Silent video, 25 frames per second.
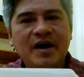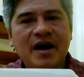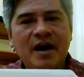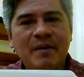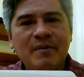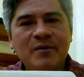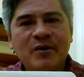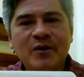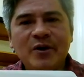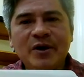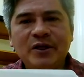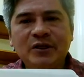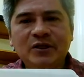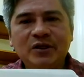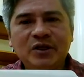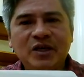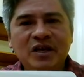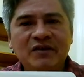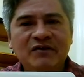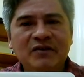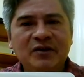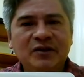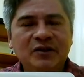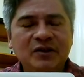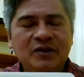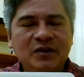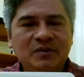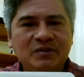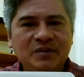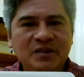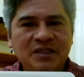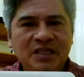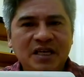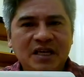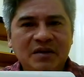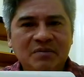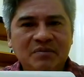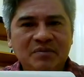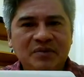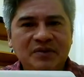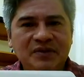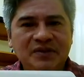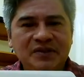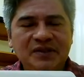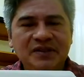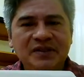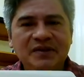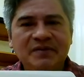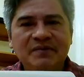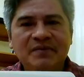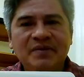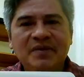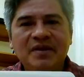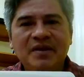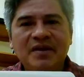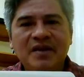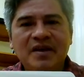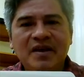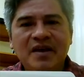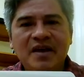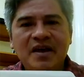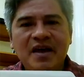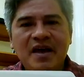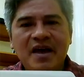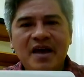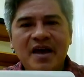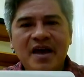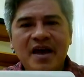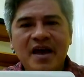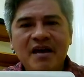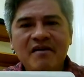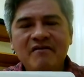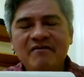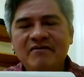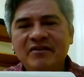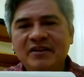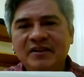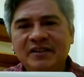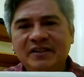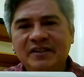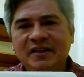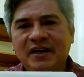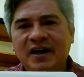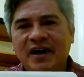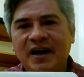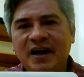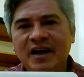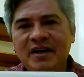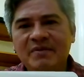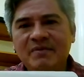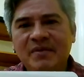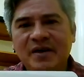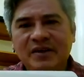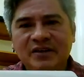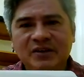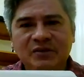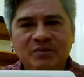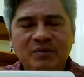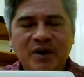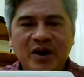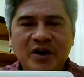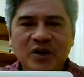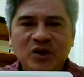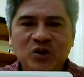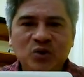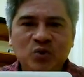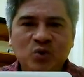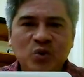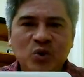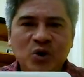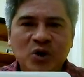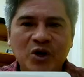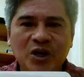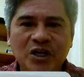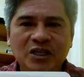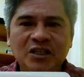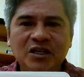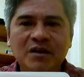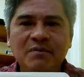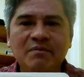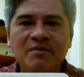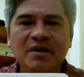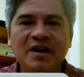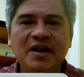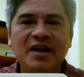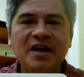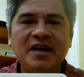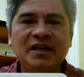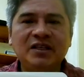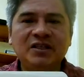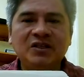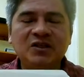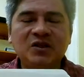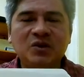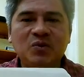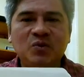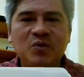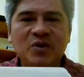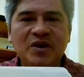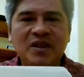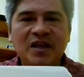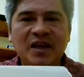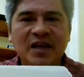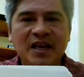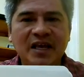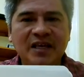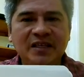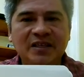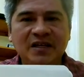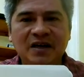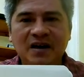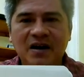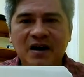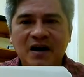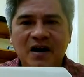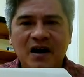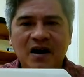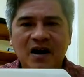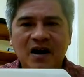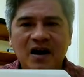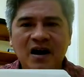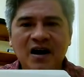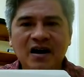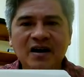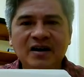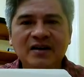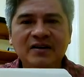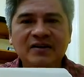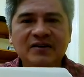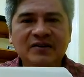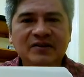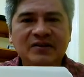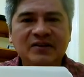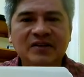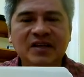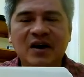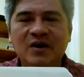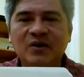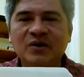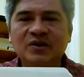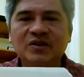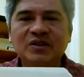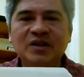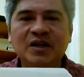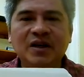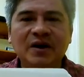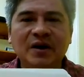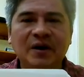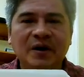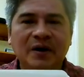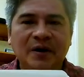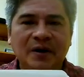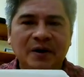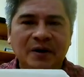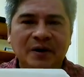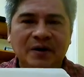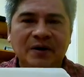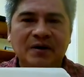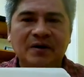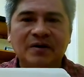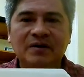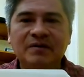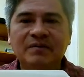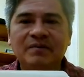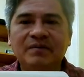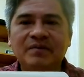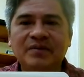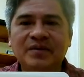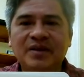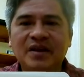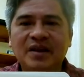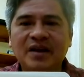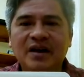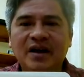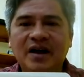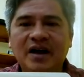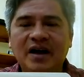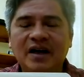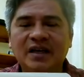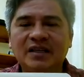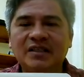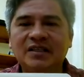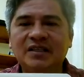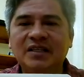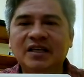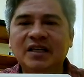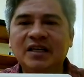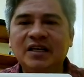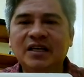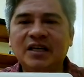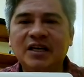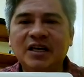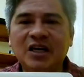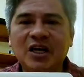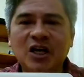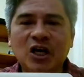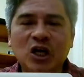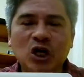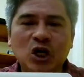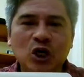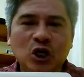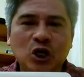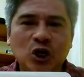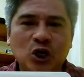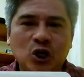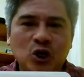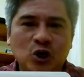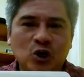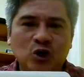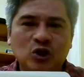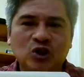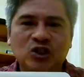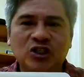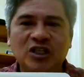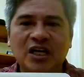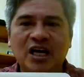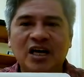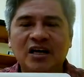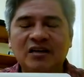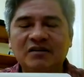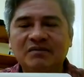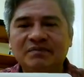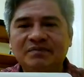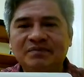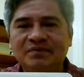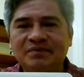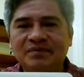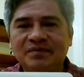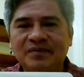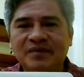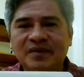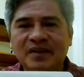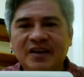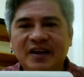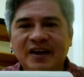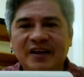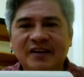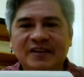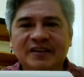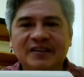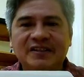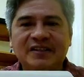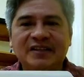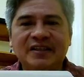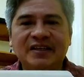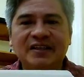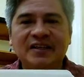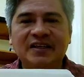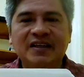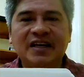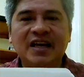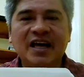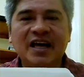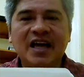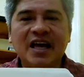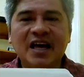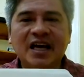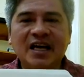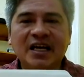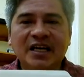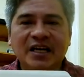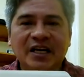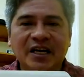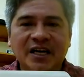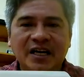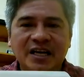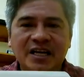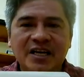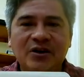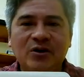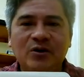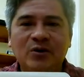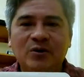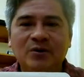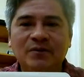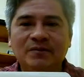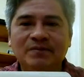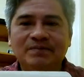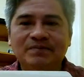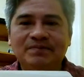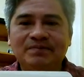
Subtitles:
I'm going to give you some tips. Every time a Spanish word begins with the letter R, sounds r, as in rosa, as in rico.